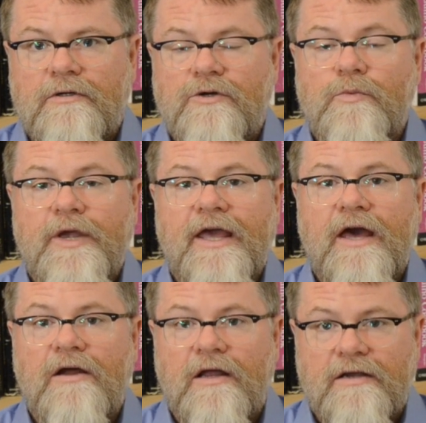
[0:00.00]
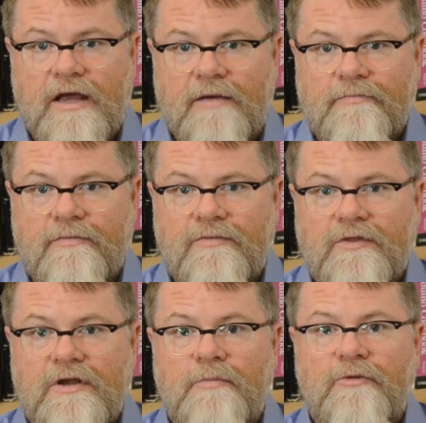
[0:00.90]
who we cannot name,
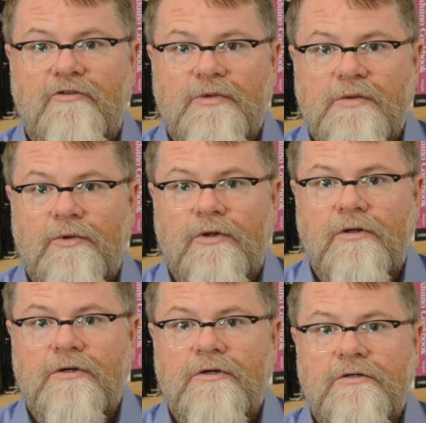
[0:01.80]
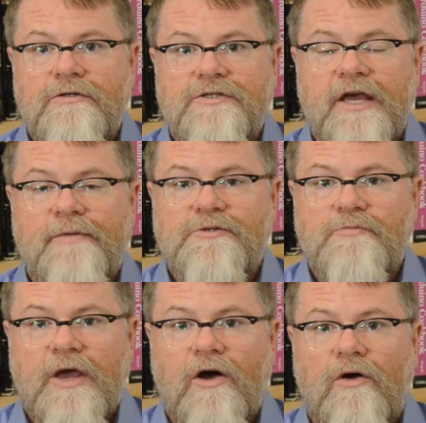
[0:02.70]
the number of people whose names
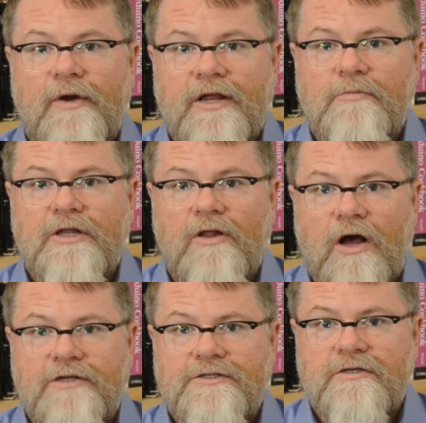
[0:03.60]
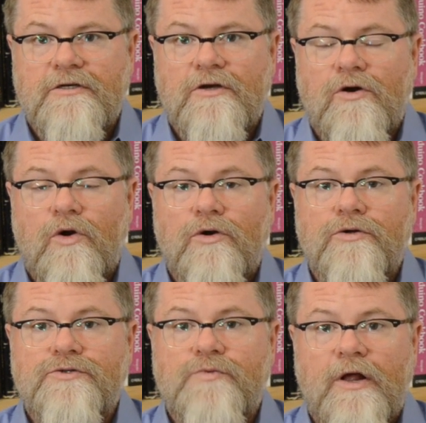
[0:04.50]
may already be lost, or
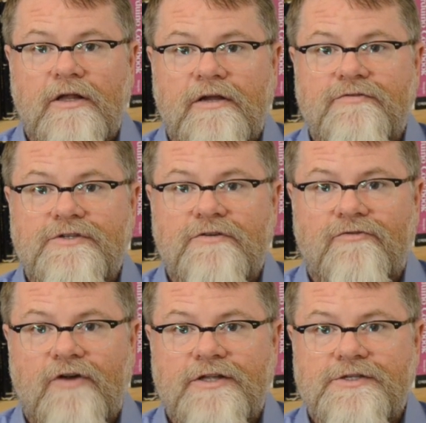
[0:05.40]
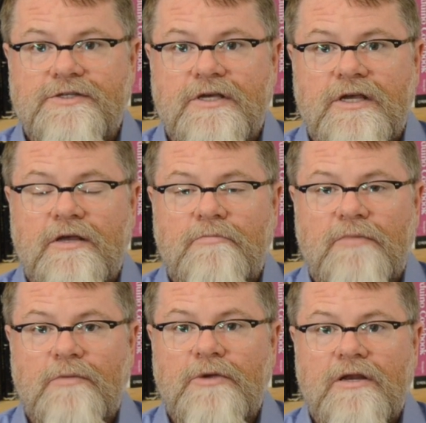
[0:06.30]
whose relatives and friends
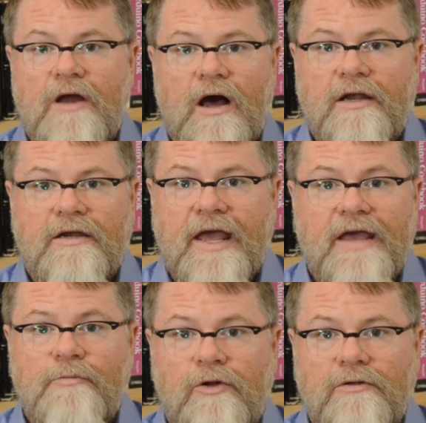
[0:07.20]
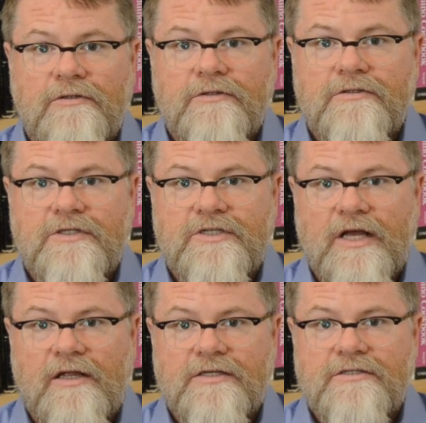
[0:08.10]
may be not able to
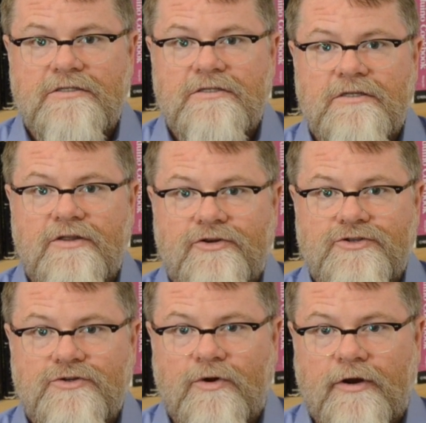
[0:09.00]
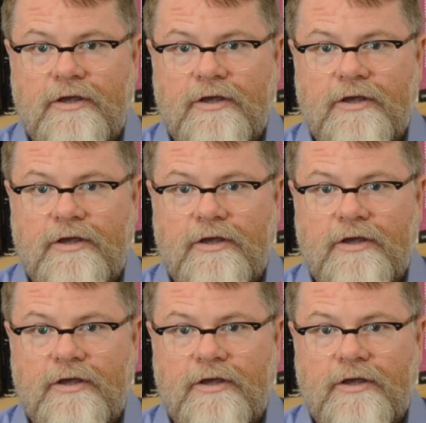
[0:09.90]
tell us their story.